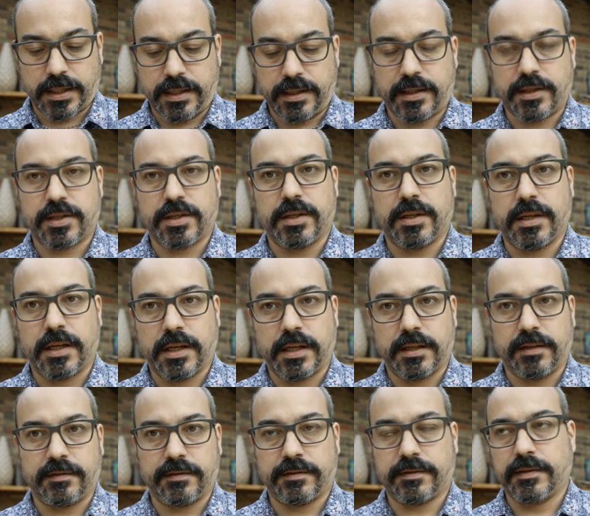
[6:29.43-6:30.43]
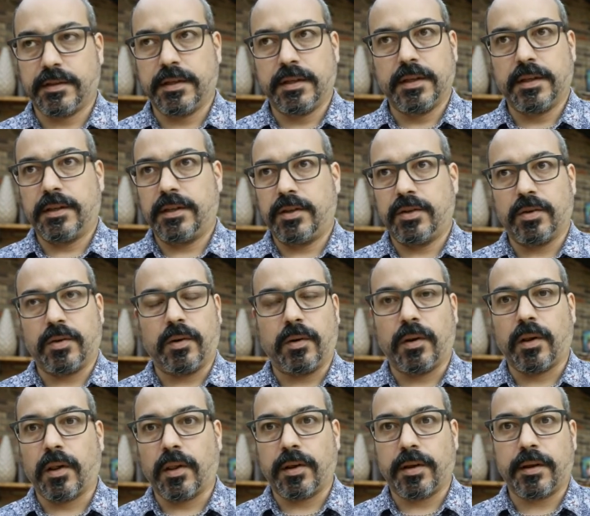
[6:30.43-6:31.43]
and there's a lot of, you know,
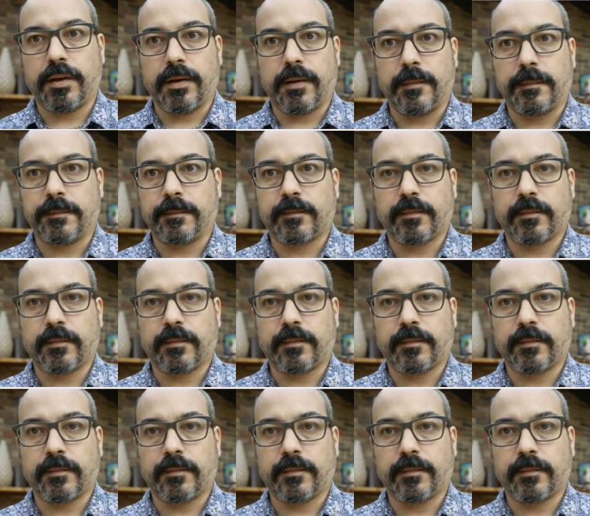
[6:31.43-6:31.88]
all the